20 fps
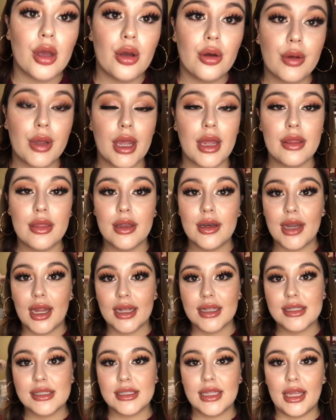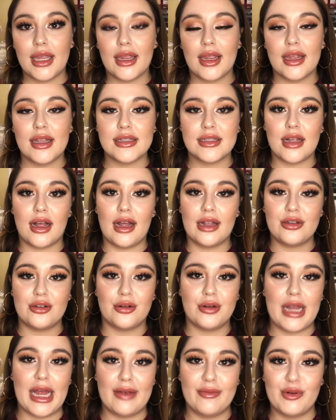Okay, the next thing is I
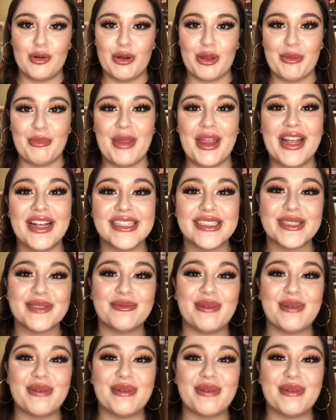don't have it with me as